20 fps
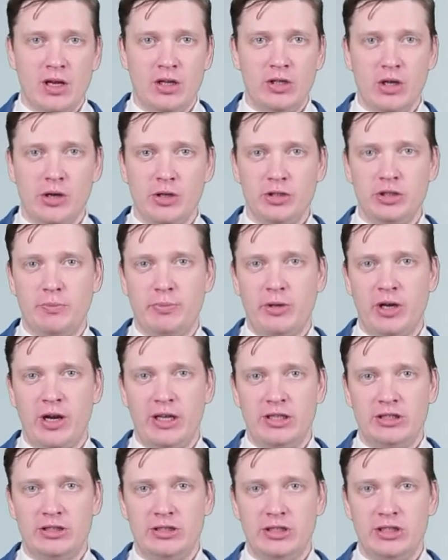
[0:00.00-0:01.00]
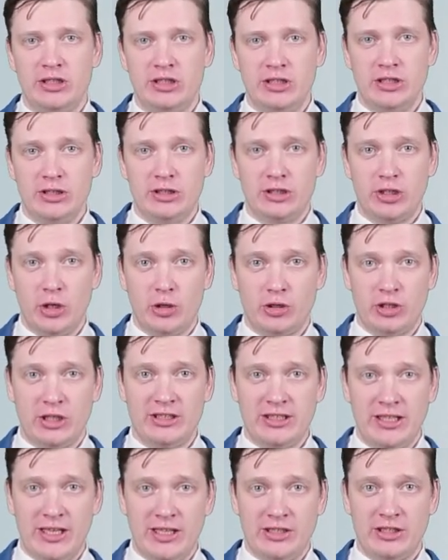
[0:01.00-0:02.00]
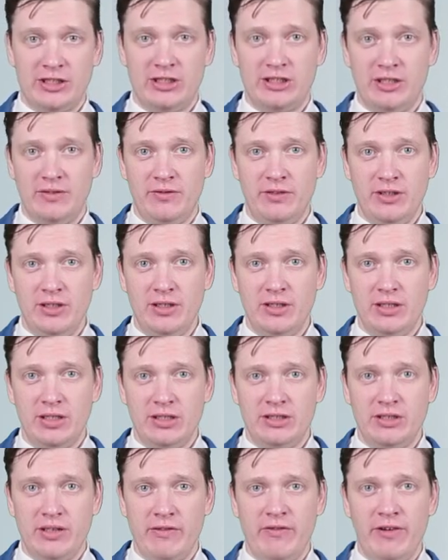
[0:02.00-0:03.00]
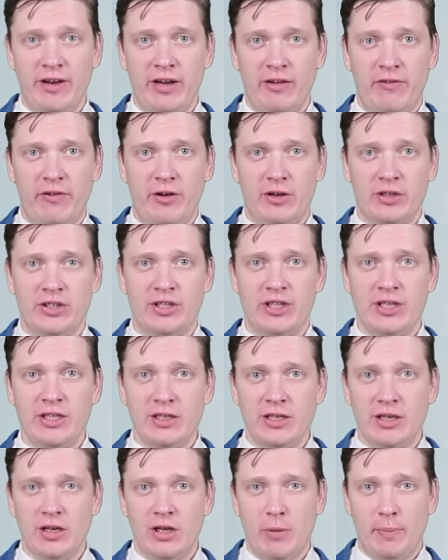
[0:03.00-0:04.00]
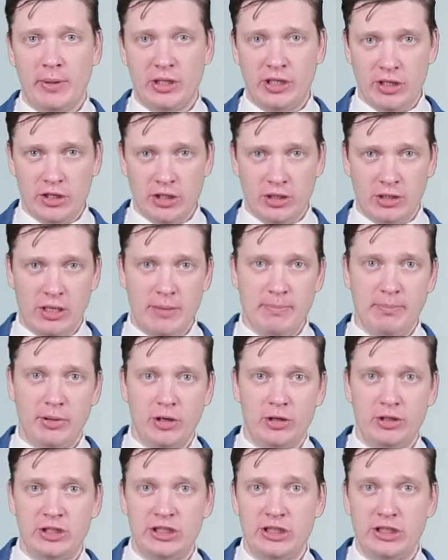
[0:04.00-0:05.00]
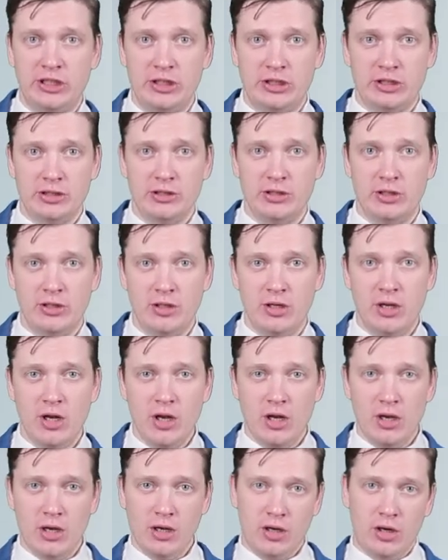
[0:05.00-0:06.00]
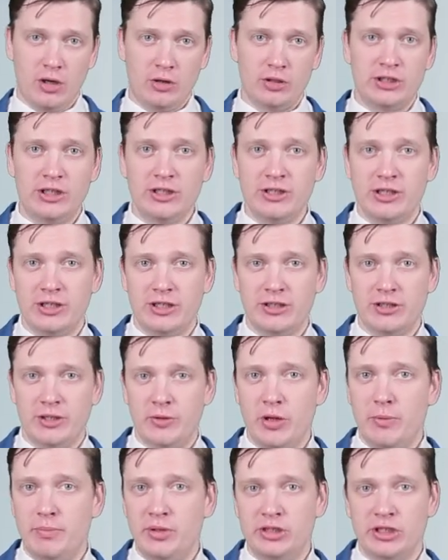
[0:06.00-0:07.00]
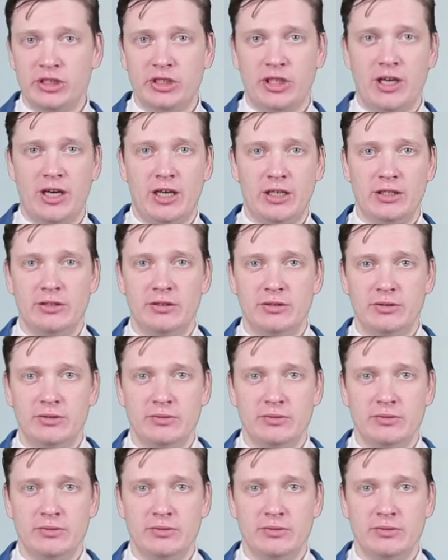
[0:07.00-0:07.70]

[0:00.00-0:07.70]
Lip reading: No surprise, since your translator's CV is the very first thing your potential employer sees. Consider it your business card.